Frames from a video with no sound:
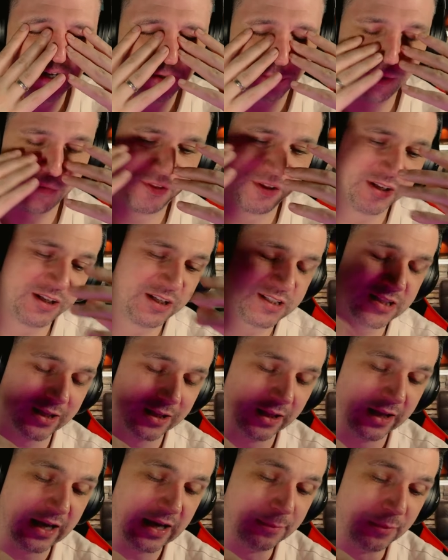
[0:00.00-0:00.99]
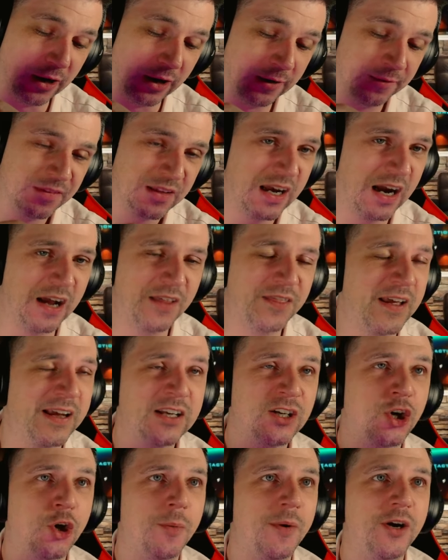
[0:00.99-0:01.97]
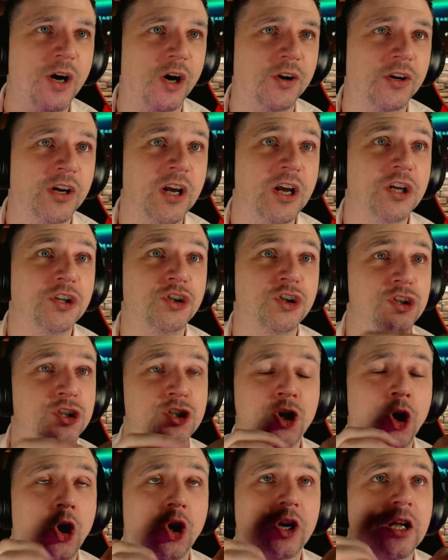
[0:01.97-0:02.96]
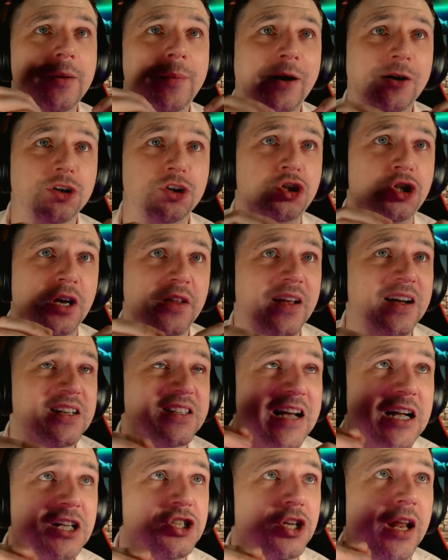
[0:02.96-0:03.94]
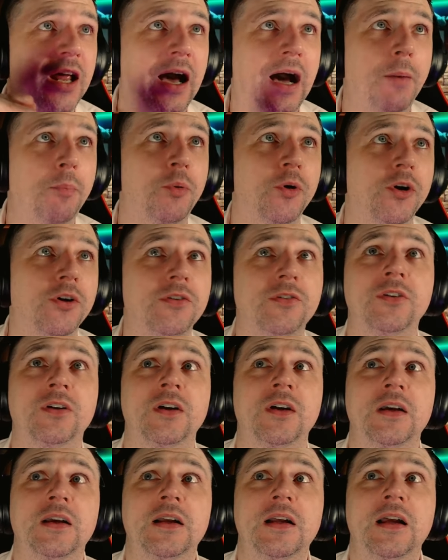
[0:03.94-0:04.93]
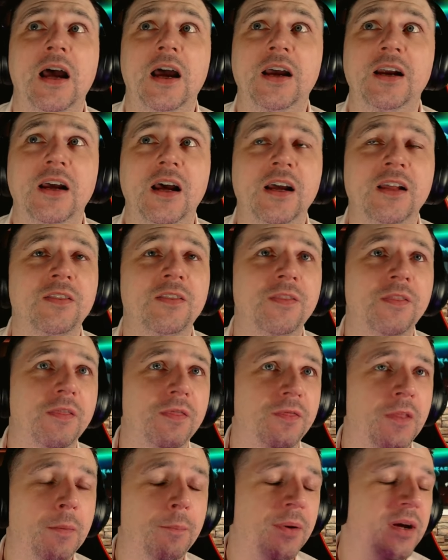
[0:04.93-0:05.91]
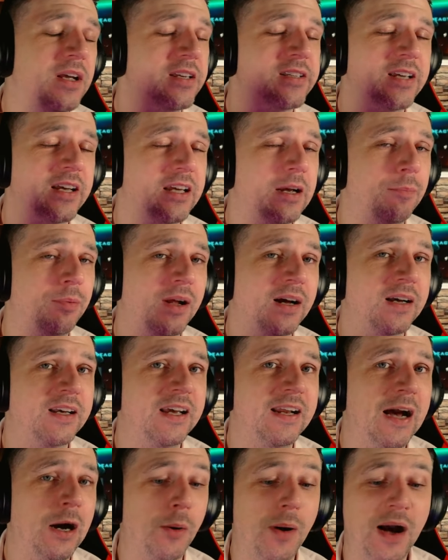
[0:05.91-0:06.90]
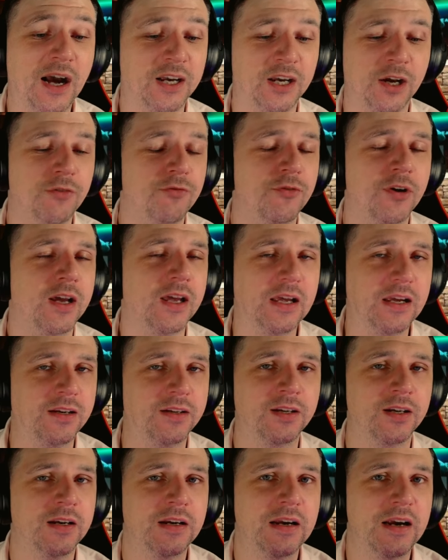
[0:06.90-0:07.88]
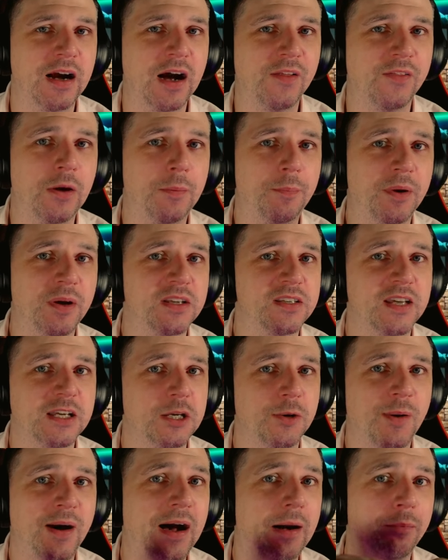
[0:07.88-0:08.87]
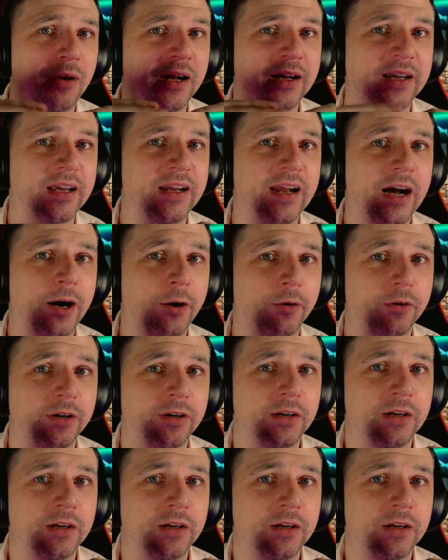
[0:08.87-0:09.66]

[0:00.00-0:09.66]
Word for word: with the disclaimer and then coming on just talking about shit that's actually happened. And, and the bits that you're blanking out, I can read, and the bits that you aren't blanking out,